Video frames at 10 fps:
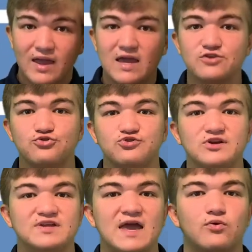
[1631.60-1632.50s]

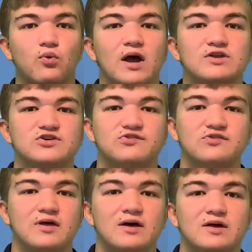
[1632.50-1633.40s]
interesting takeaway, just
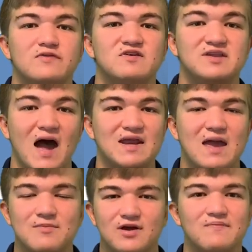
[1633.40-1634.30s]
the
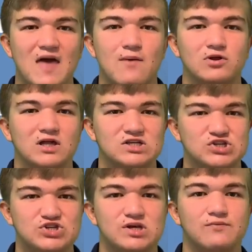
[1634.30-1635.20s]
dynamic of that
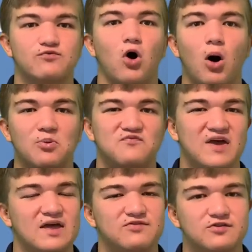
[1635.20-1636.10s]
relationship for Auburn fans.